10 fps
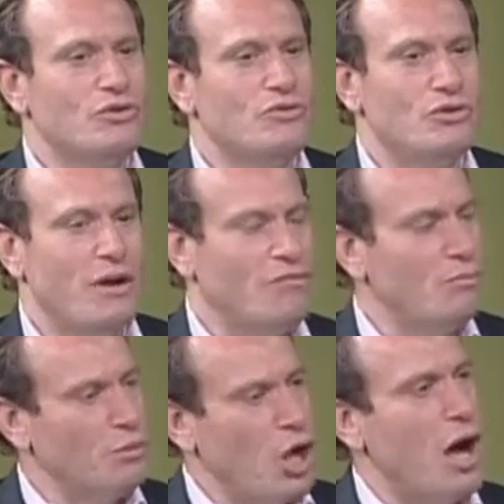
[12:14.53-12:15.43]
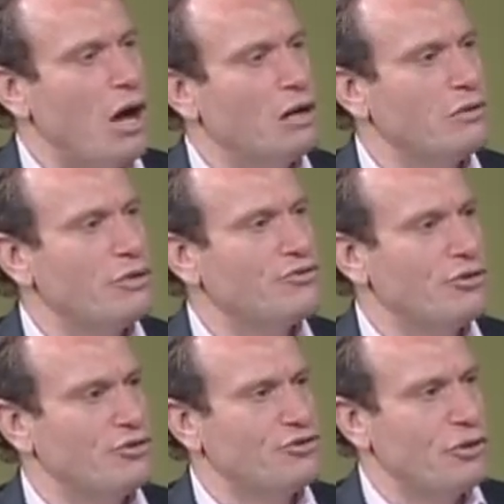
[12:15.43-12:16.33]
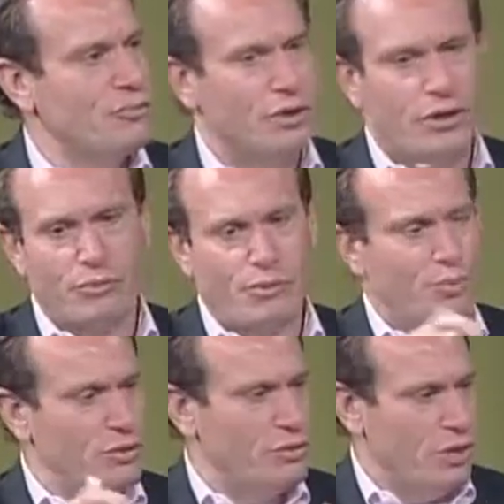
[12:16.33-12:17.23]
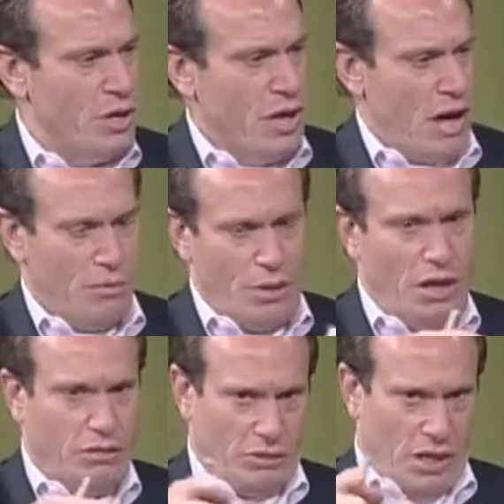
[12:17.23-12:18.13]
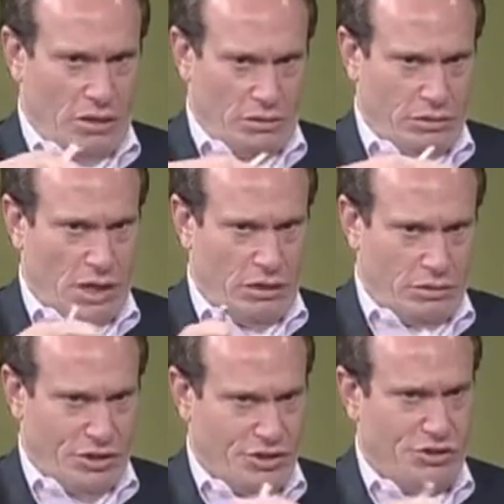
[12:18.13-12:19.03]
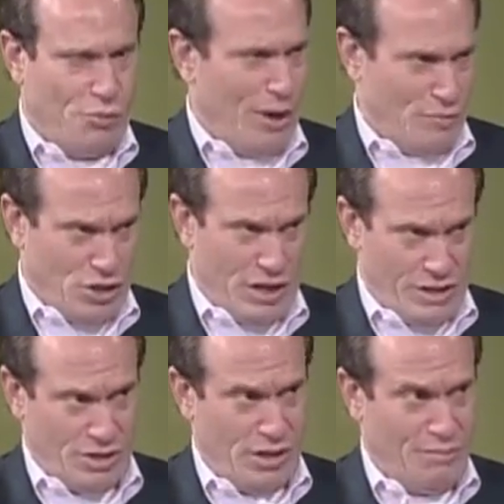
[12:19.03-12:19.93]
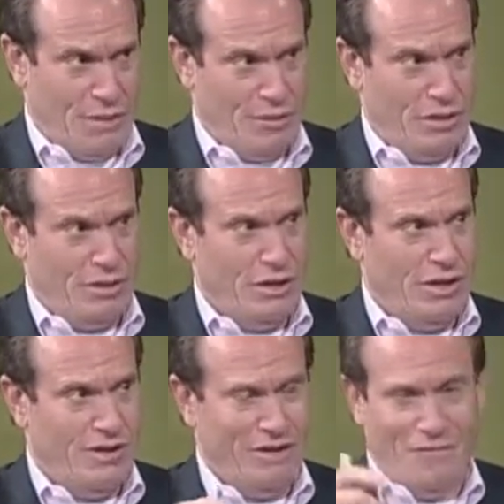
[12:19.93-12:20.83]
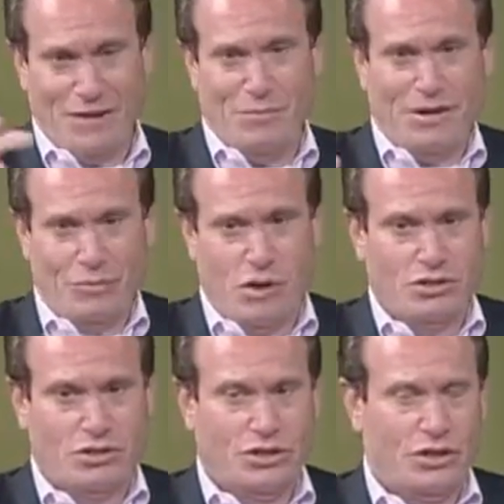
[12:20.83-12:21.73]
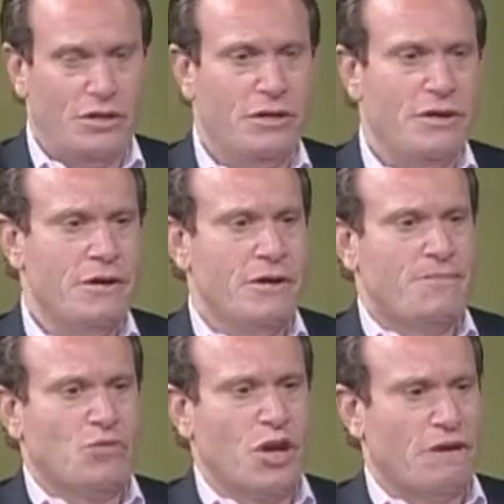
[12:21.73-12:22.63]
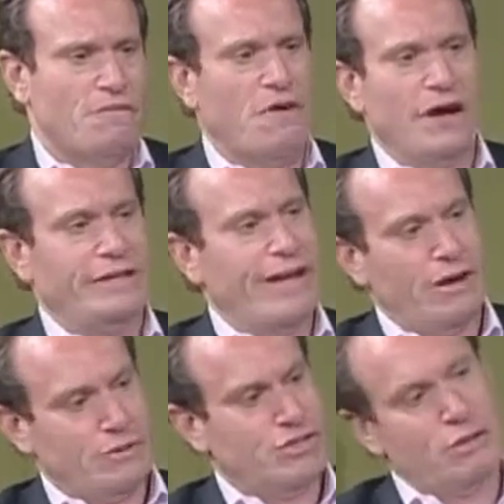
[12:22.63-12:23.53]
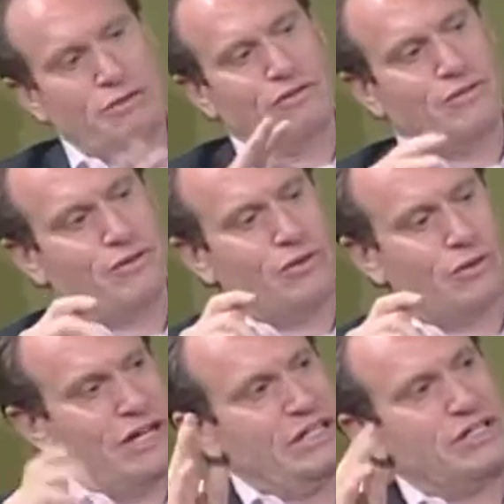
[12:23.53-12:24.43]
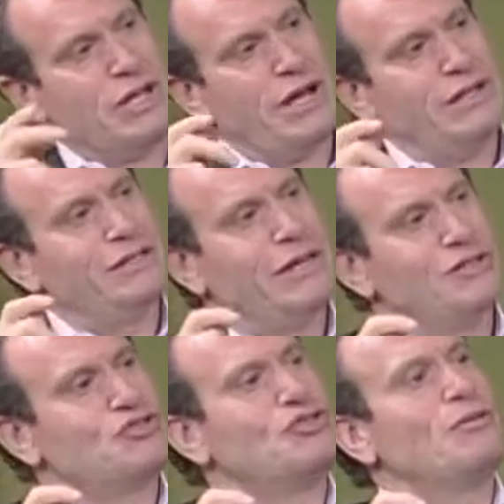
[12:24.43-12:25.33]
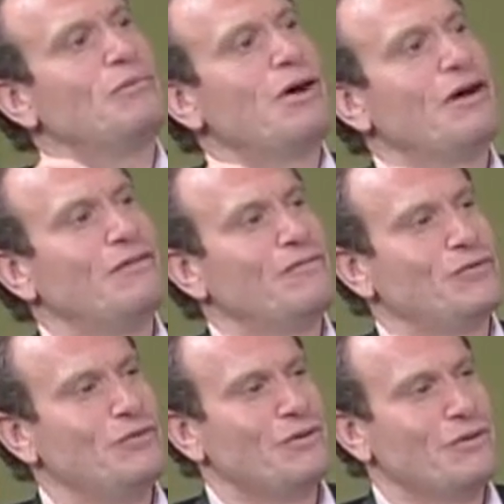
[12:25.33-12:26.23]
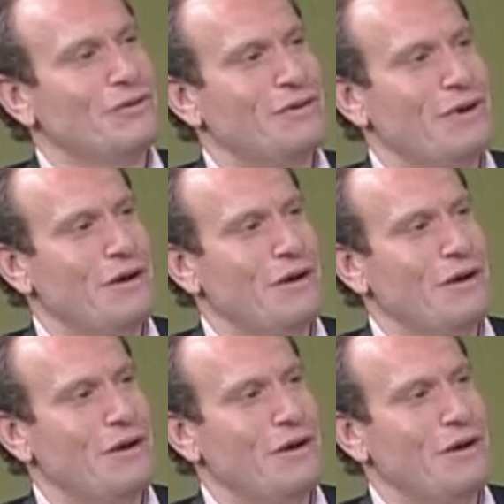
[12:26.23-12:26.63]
Do you have a blog? Is there something, can we put, I'll list your website so that maybe if anybody wants to kind of find out some of your insight and some of your